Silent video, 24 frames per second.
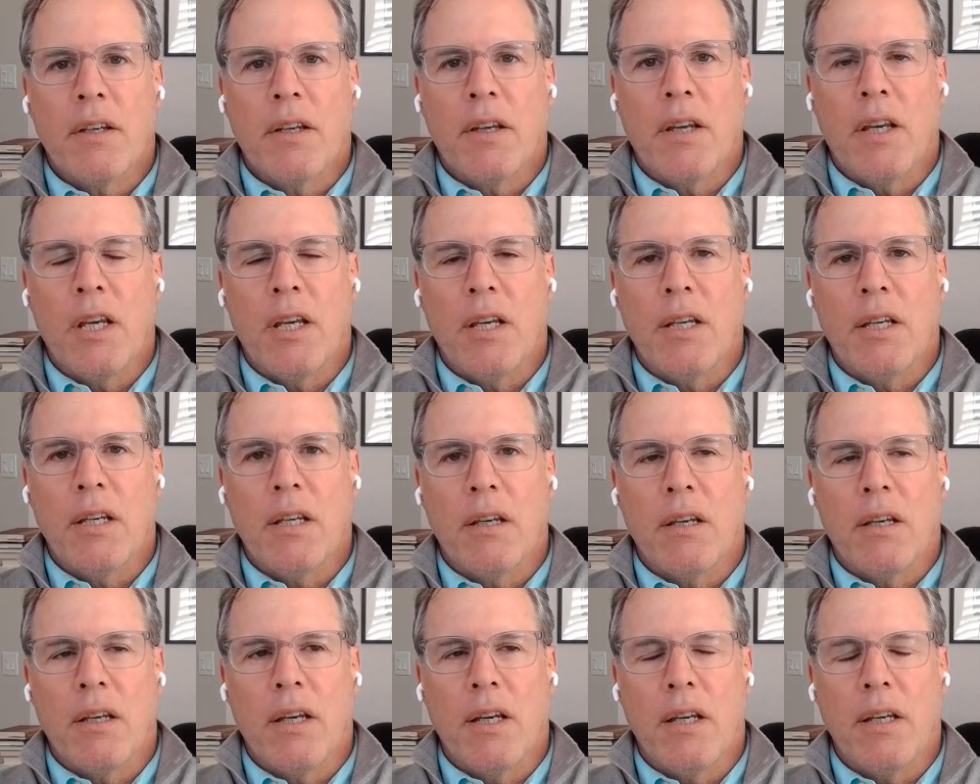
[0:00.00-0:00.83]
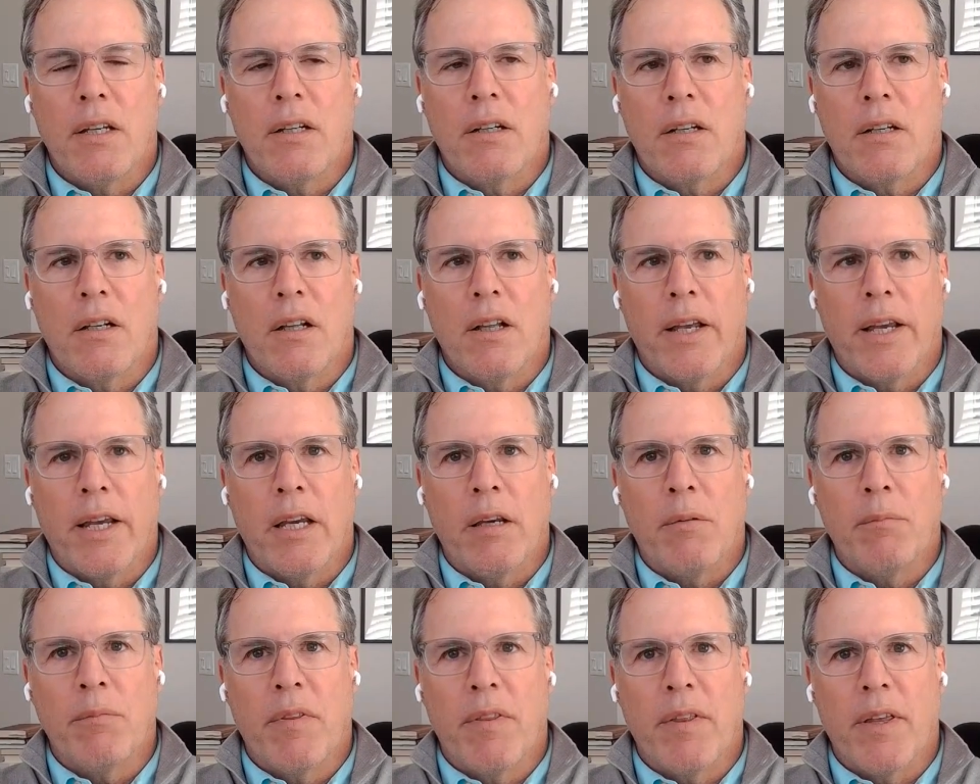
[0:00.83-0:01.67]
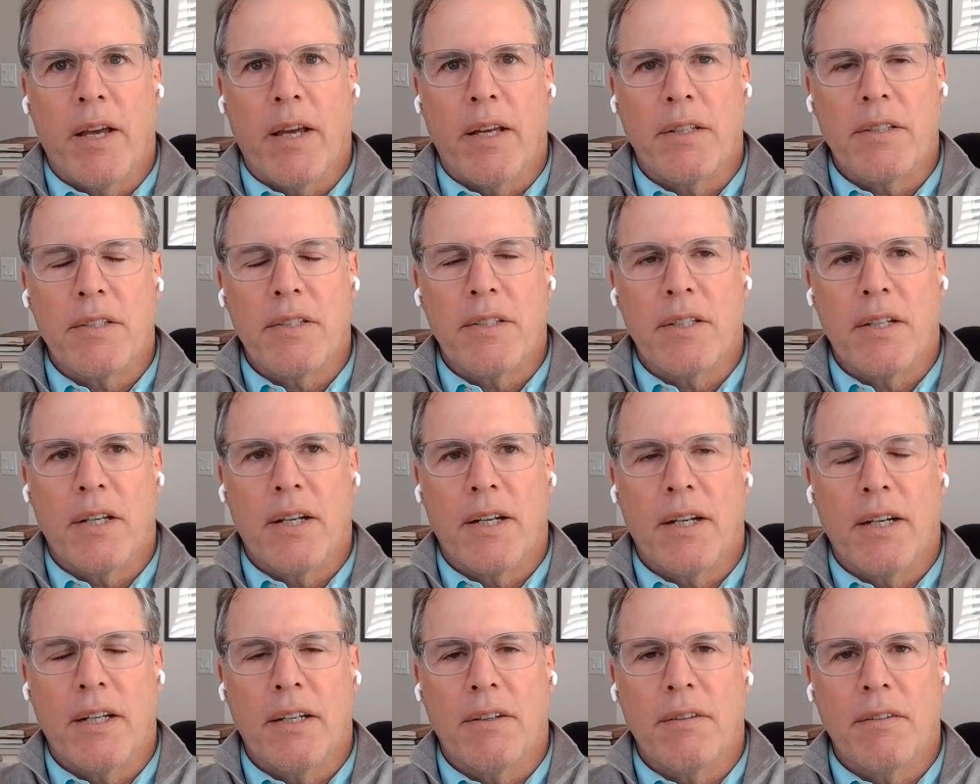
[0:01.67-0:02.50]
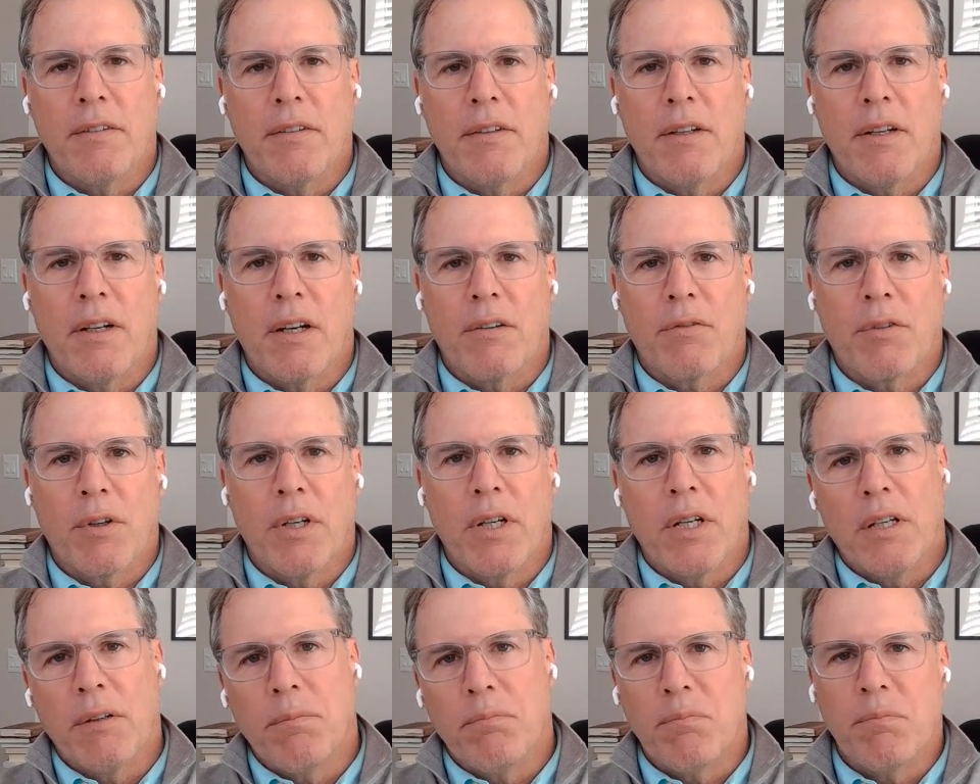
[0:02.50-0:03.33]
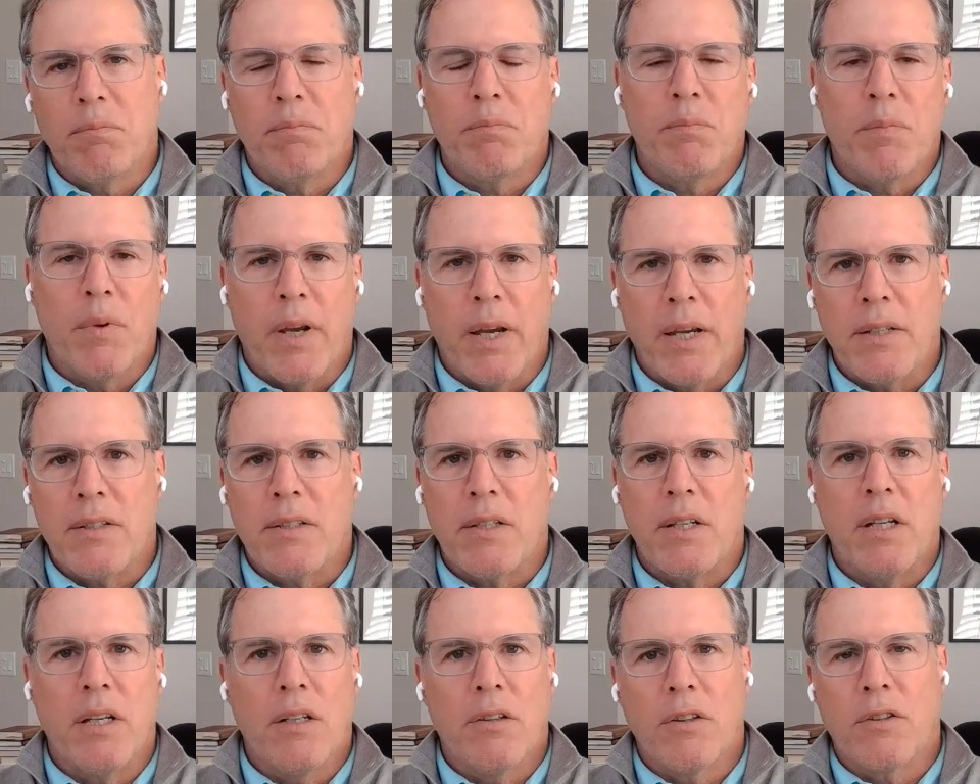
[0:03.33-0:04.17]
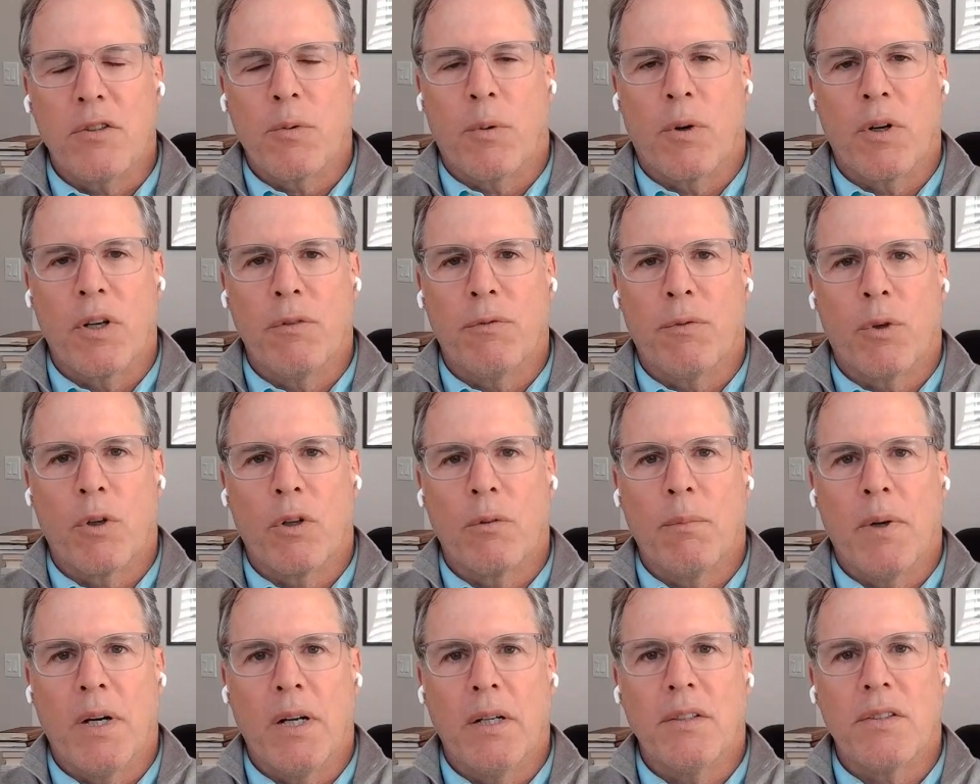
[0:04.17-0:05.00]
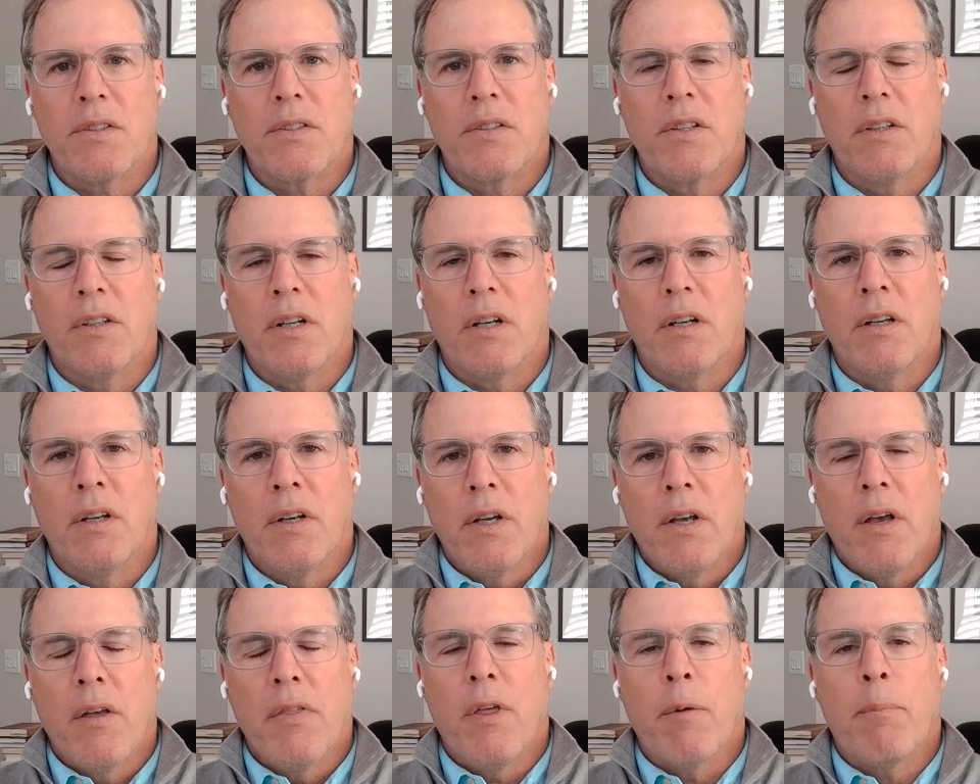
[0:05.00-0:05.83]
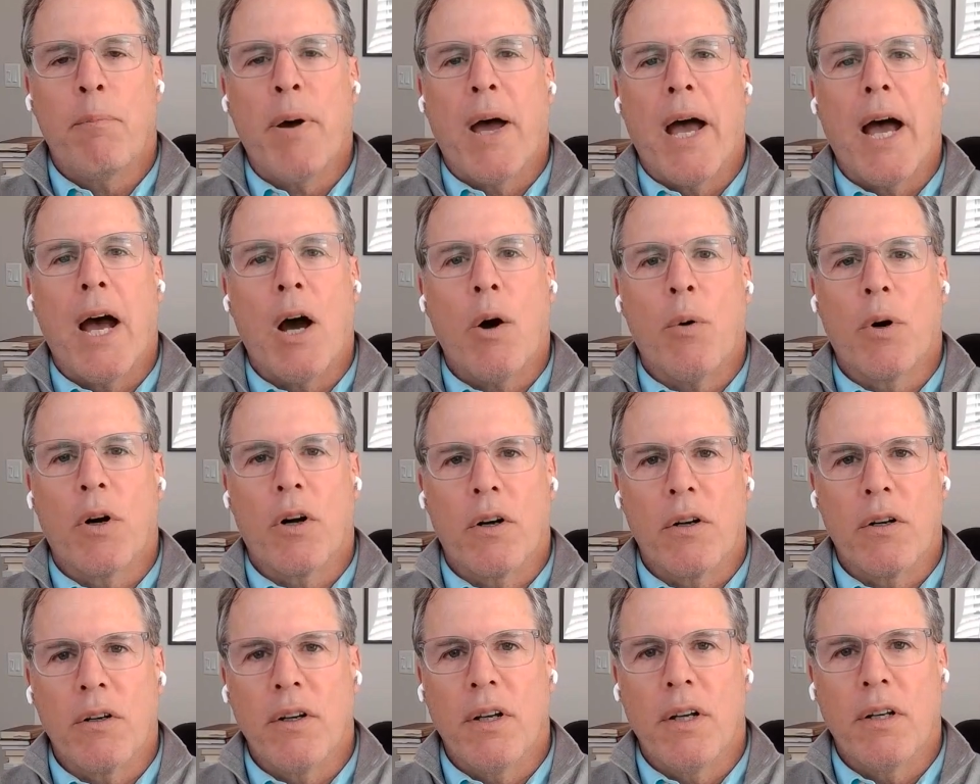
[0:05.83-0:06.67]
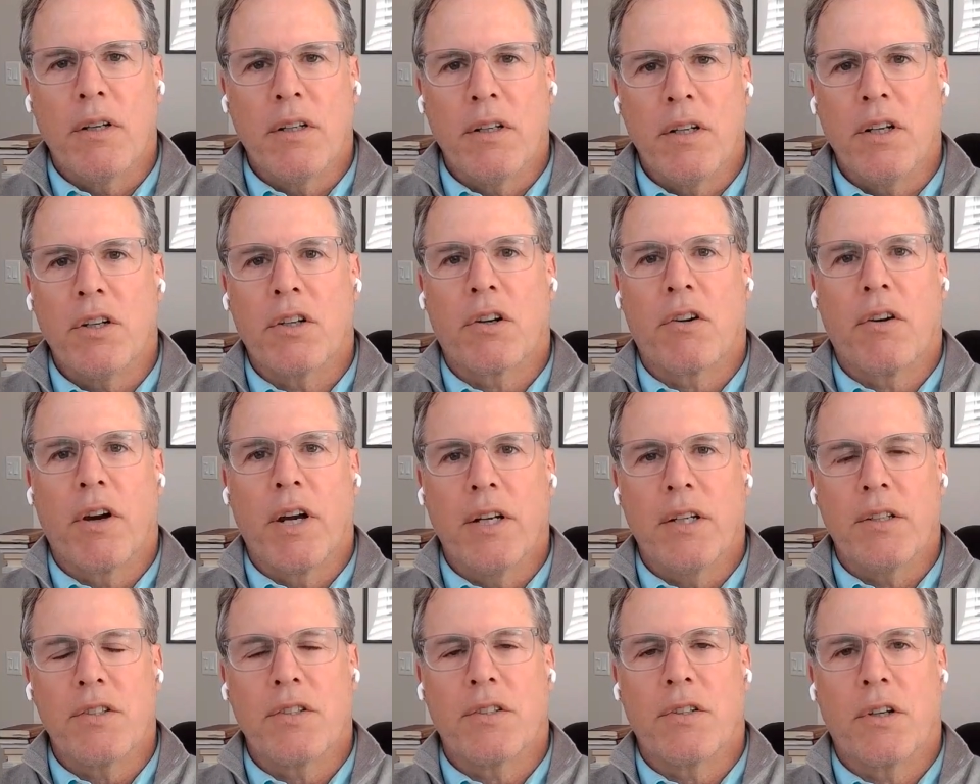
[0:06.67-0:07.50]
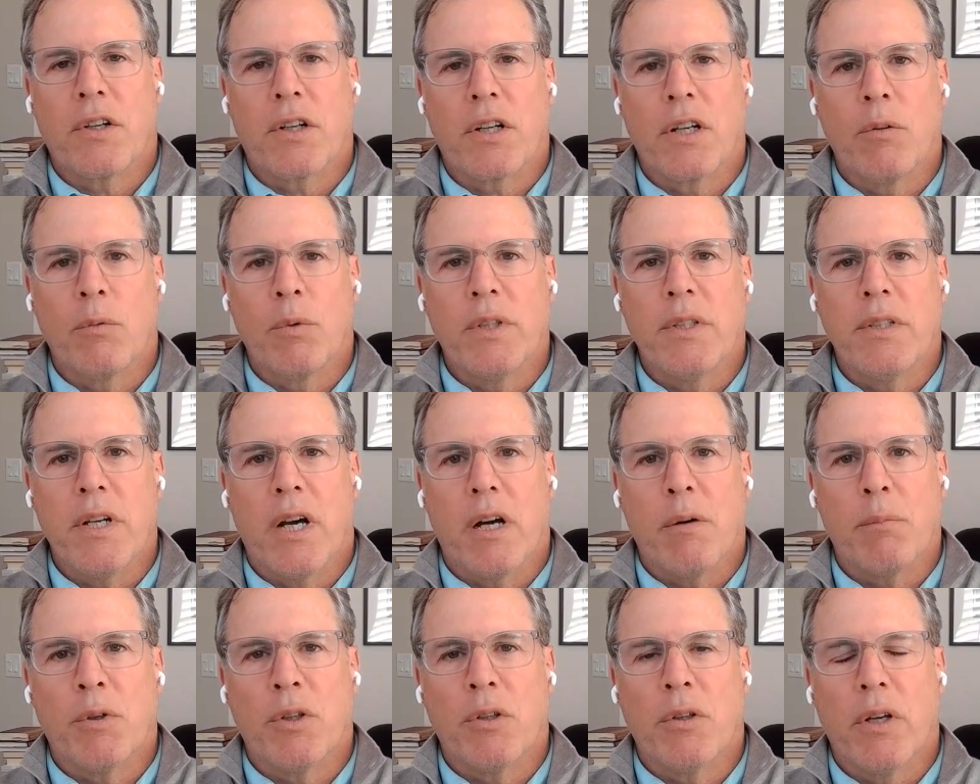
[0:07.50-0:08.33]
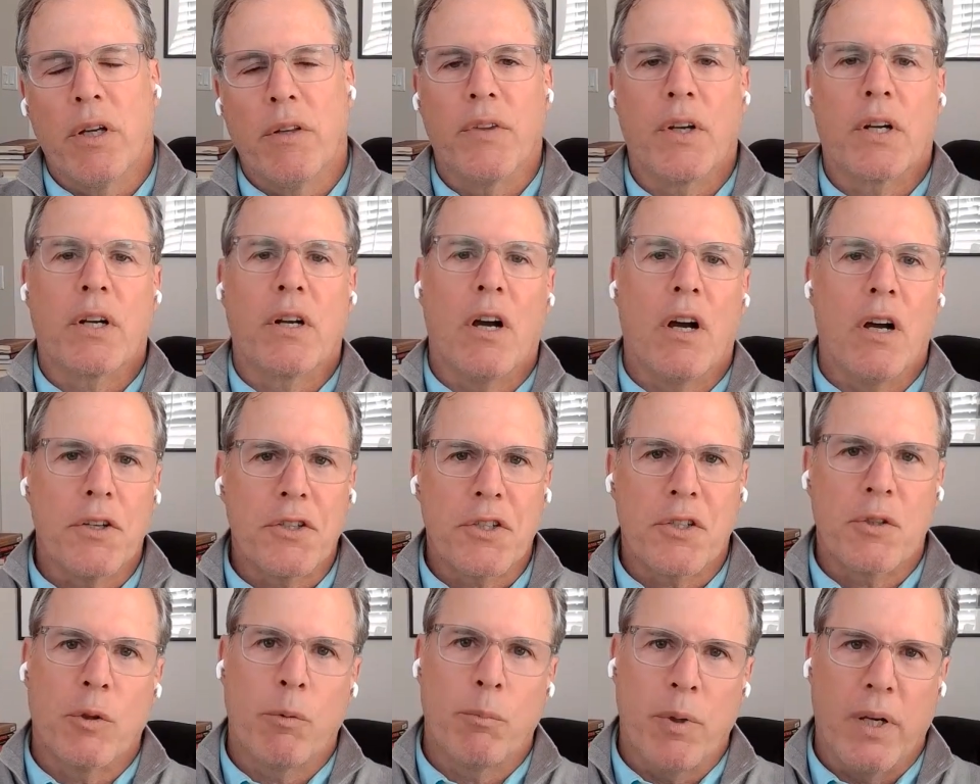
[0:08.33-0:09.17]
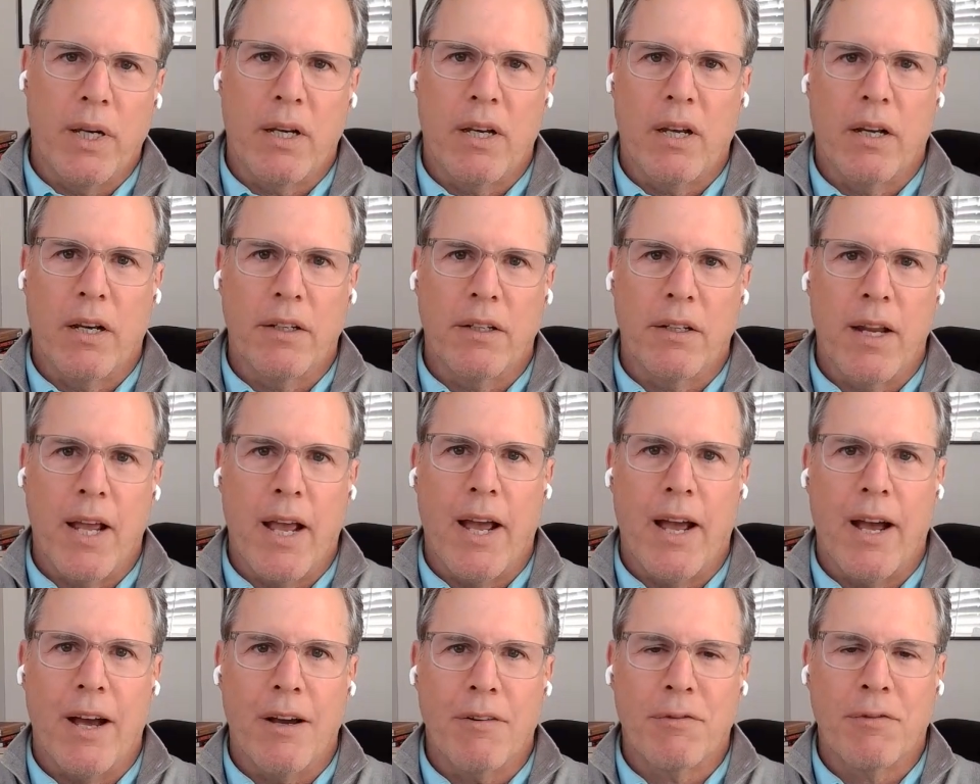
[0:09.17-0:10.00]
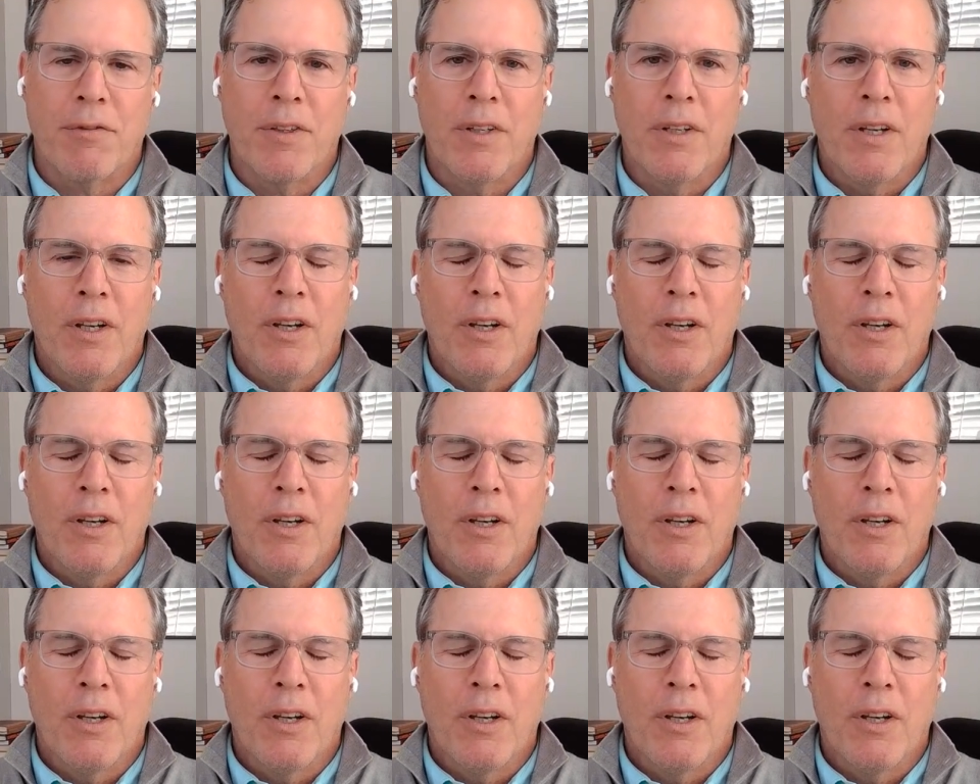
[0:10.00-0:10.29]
he claimed that every 18 to 24 months, the power in an integrated circuit would double and the cost would be cut in half.